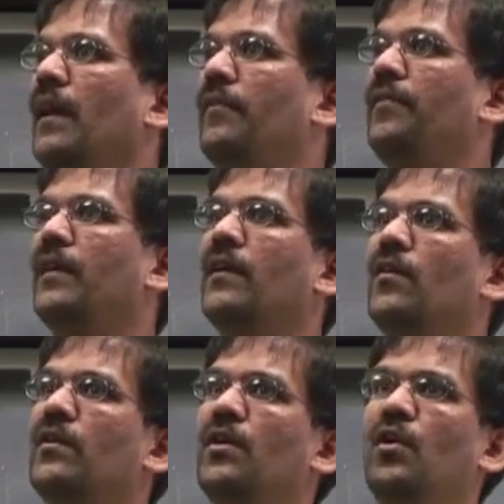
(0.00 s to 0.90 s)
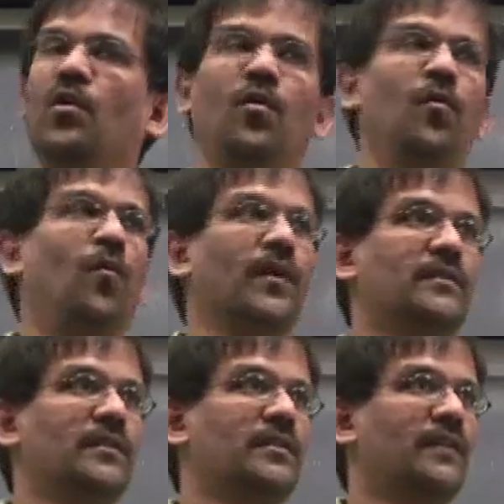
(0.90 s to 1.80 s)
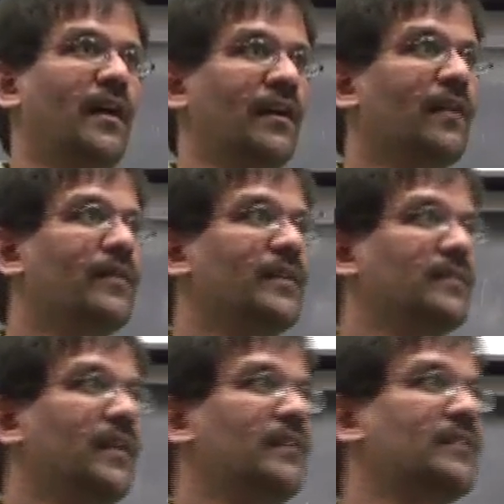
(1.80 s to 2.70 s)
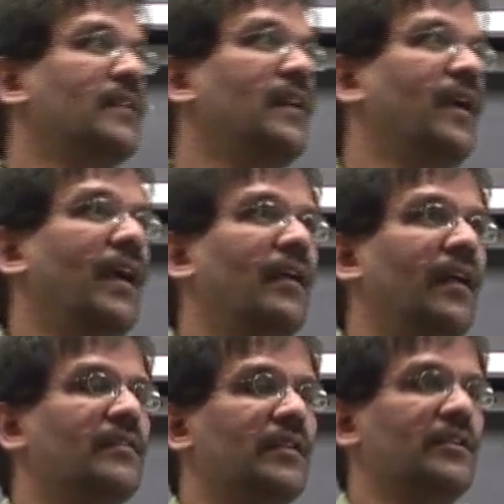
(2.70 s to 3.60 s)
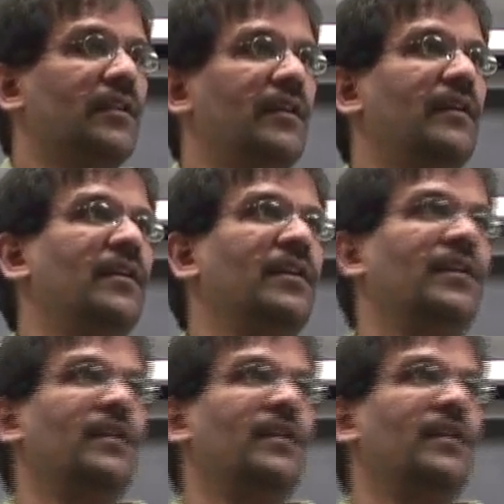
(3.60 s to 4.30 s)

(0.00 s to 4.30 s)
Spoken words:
and figure out what's the start of these things, and essentially